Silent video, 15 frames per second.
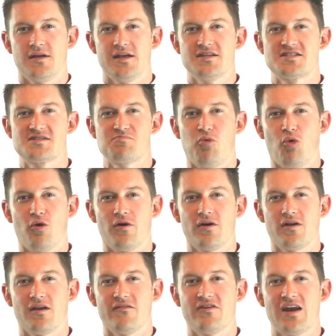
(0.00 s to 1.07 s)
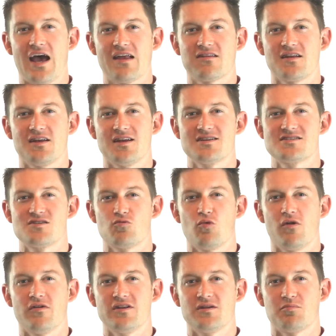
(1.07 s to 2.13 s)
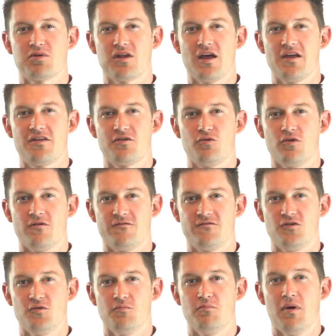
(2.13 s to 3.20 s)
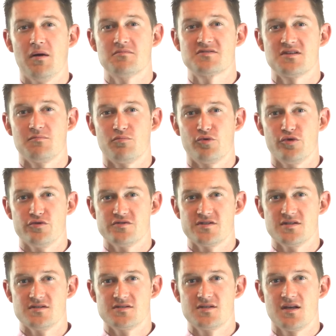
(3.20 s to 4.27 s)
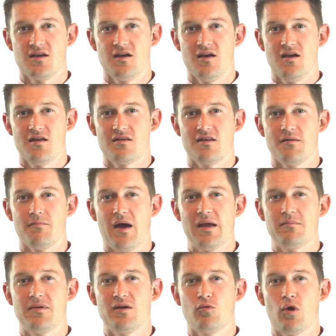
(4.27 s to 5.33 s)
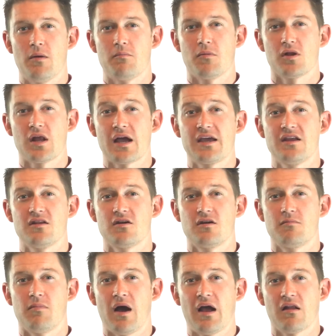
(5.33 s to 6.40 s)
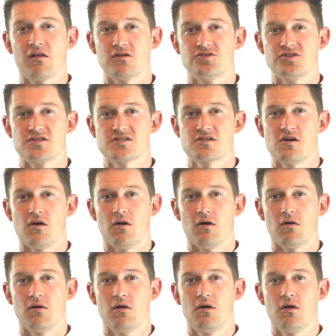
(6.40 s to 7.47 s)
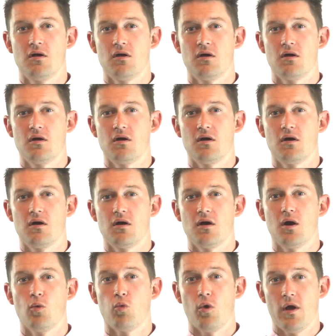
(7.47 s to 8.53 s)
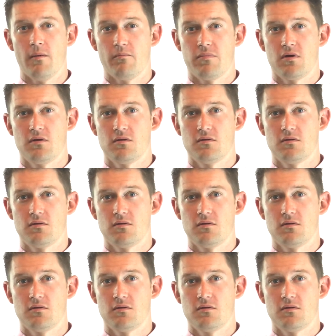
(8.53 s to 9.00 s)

In sport, if an athlete isn't willing to play through a few bumps and bruises, they might be what molecular biologists call a wimp.